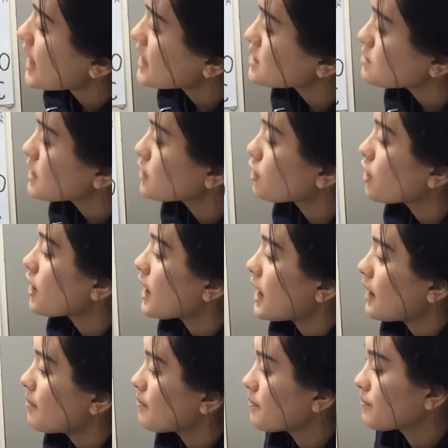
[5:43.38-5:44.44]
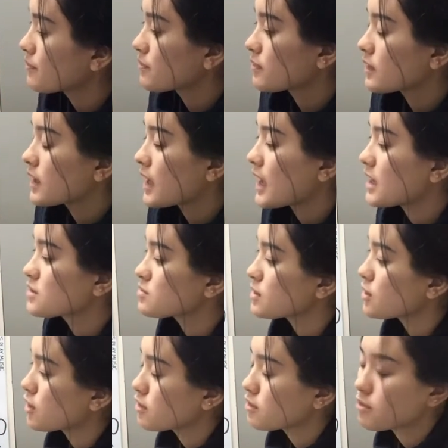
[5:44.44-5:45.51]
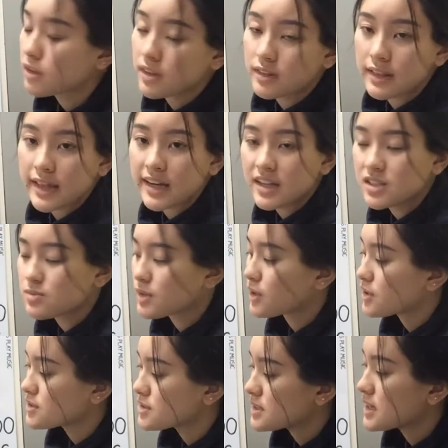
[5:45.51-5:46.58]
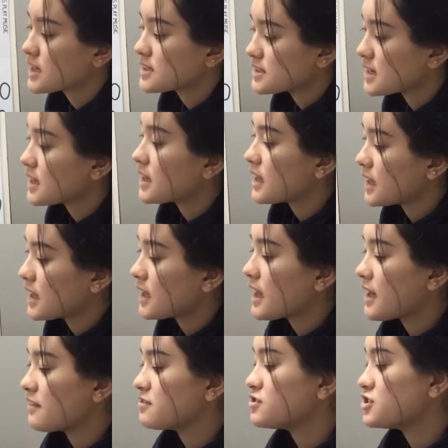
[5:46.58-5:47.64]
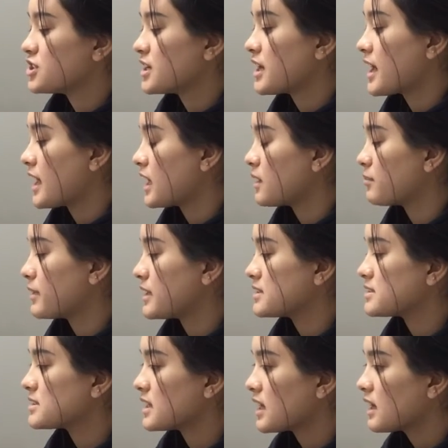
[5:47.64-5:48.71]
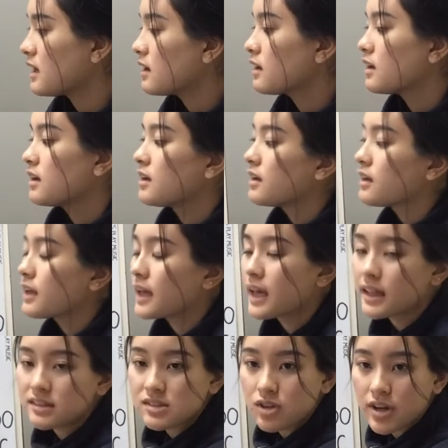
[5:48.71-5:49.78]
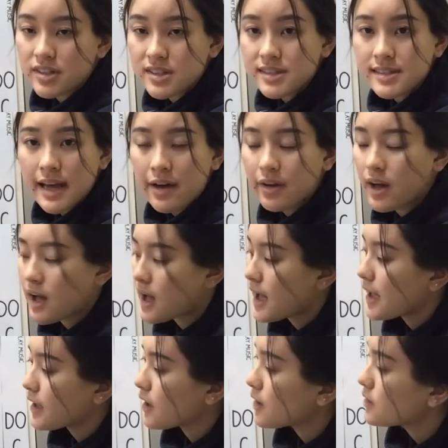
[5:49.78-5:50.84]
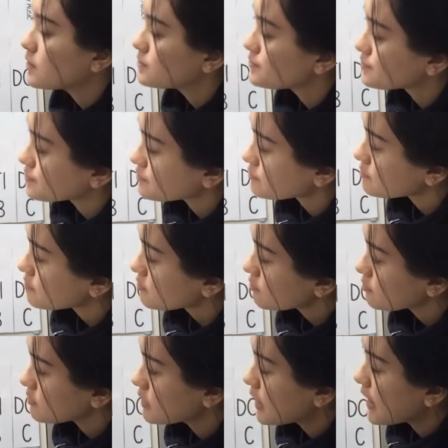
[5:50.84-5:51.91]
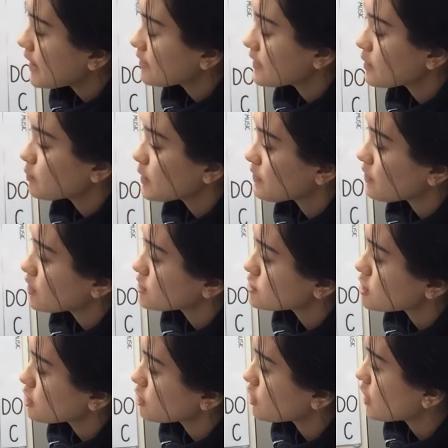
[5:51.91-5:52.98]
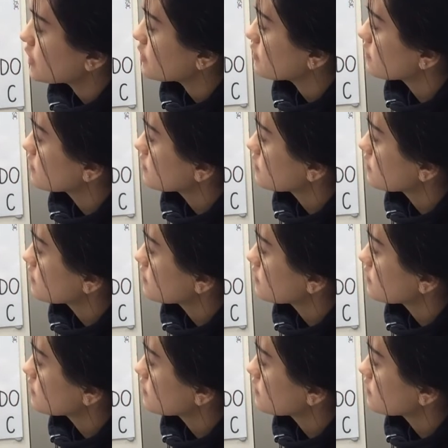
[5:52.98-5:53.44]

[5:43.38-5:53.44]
as we go up, as we go through the letters, we go C, D, E, F, G, A, B, C. It's going to sound higher. And then we've also got